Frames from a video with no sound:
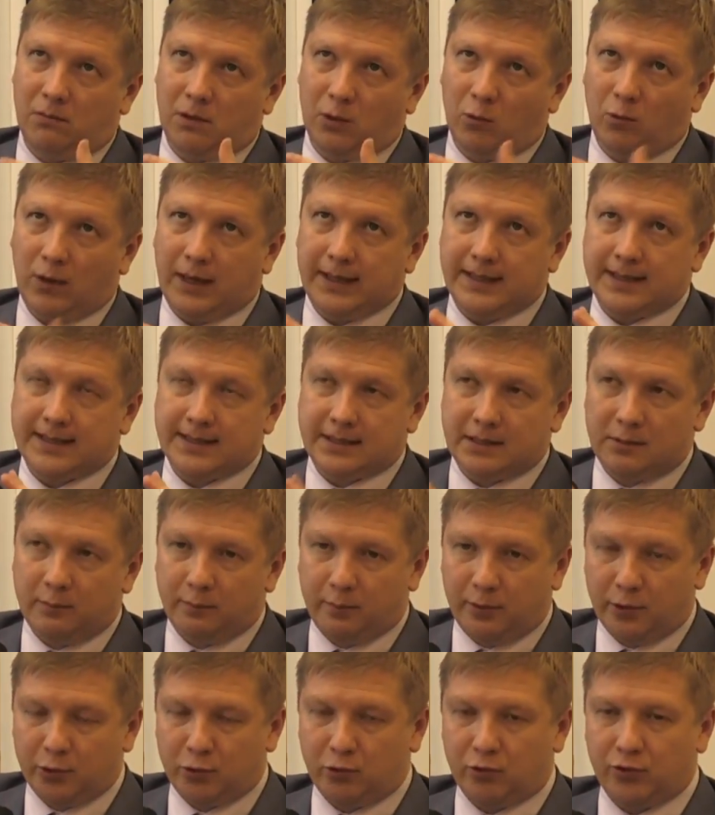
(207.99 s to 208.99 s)
quite a
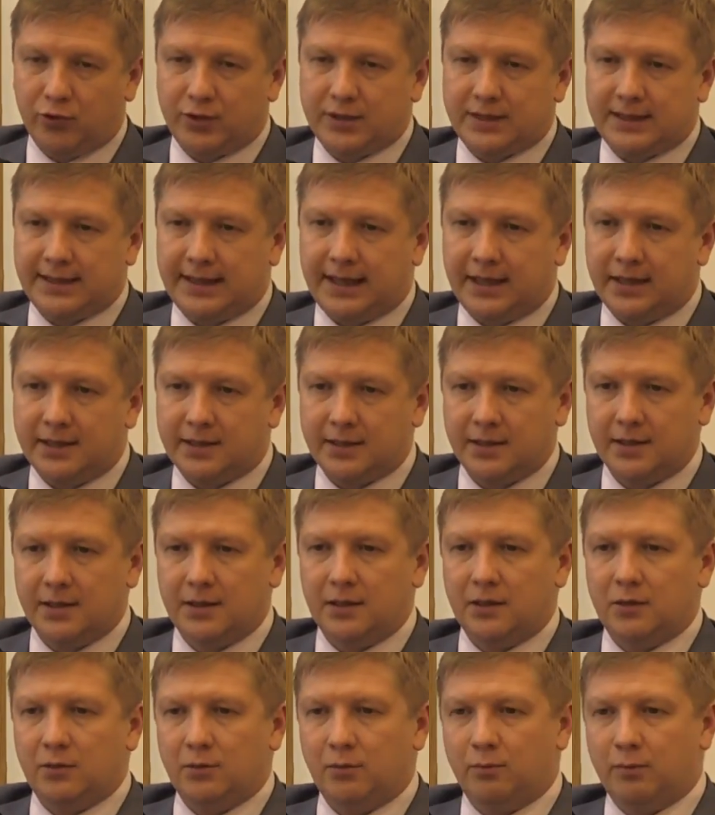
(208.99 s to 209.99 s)
simple to understand,
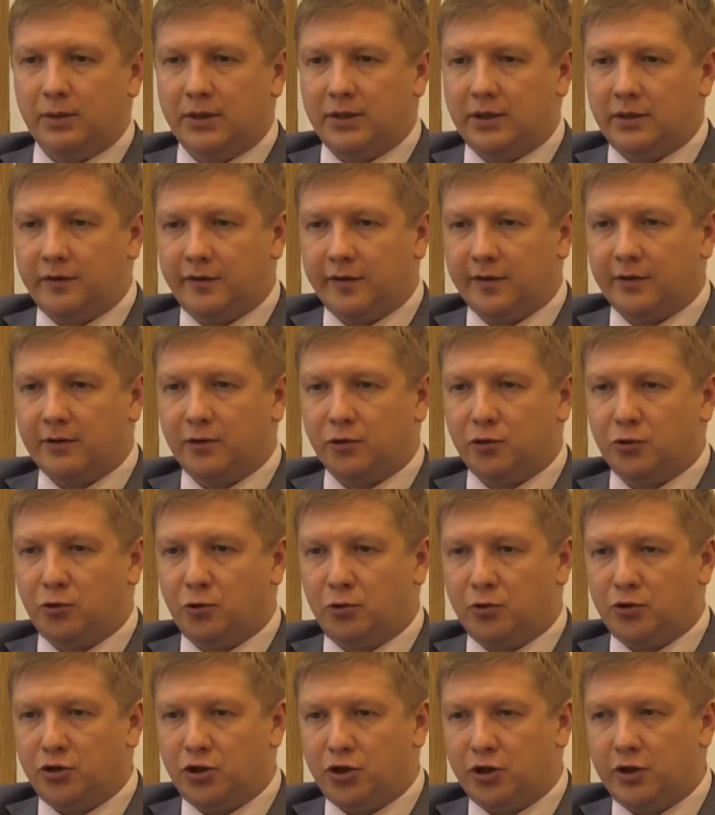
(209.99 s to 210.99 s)
but difficult
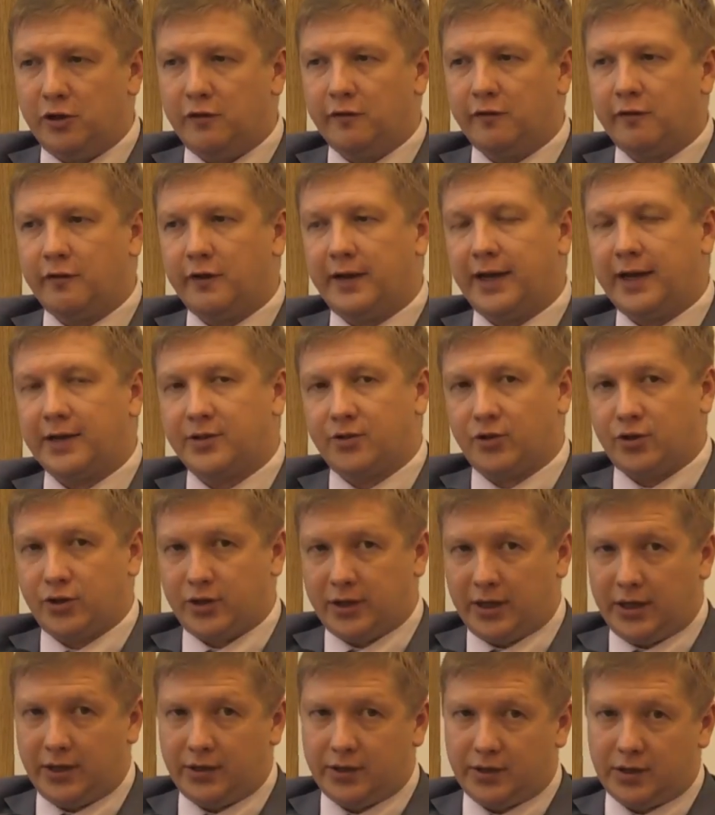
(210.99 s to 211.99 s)
to achieve
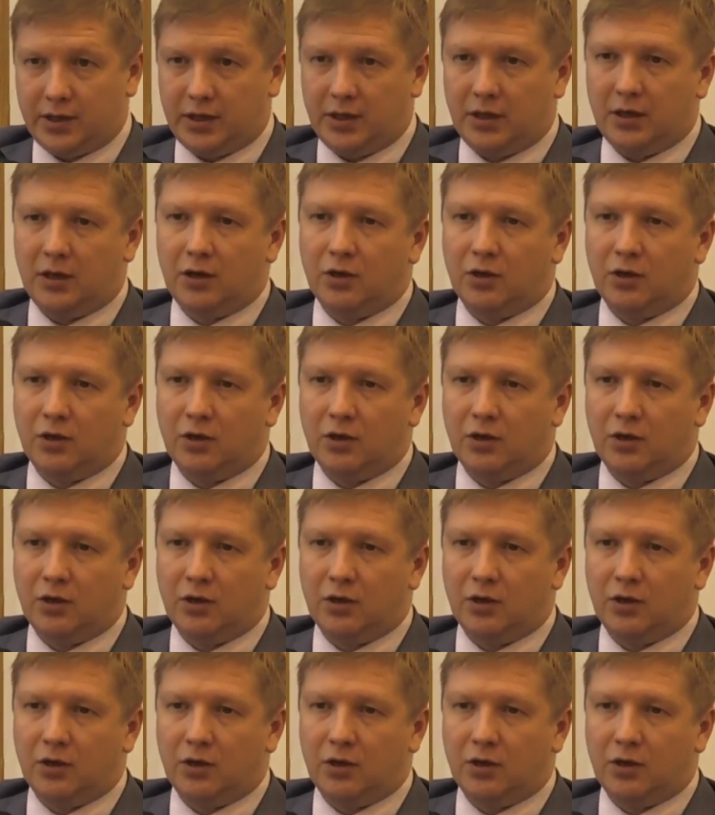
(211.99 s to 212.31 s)
exercise,